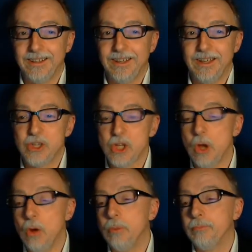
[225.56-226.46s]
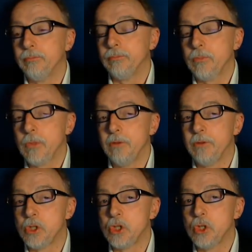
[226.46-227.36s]
So,
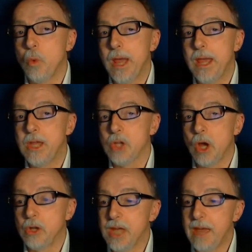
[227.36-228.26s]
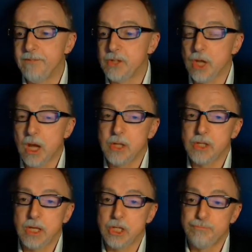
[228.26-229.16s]
first 2 ways are to emphasize
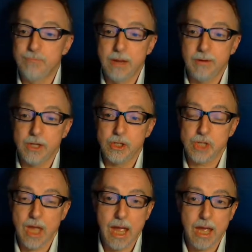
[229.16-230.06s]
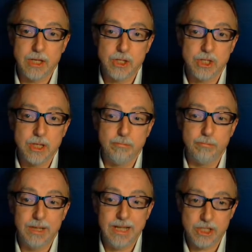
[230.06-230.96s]
experience and
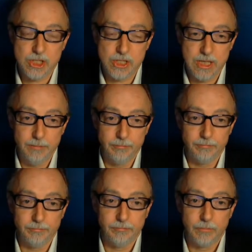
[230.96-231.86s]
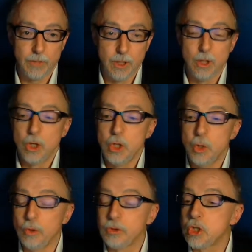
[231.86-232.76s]
simplicity. You
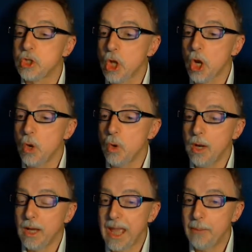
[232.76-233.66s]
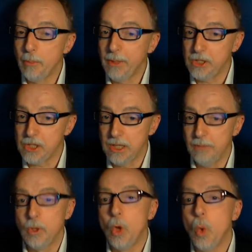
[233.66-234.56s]
want to show capability.
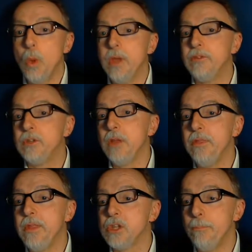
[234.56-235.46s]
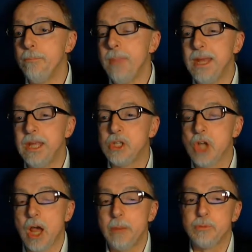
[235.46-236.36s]
We have done this many
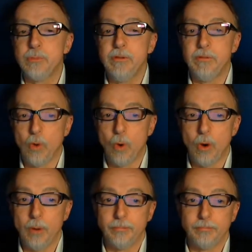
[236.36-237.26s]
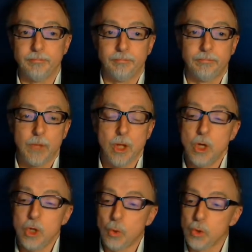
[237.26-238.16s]
times before.
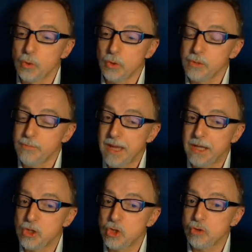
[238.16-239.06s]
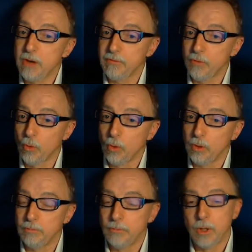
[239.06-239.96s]
You also want to make it straightforward.
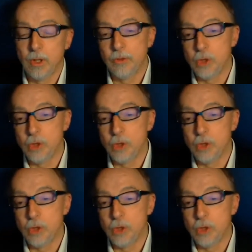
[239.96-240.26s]
The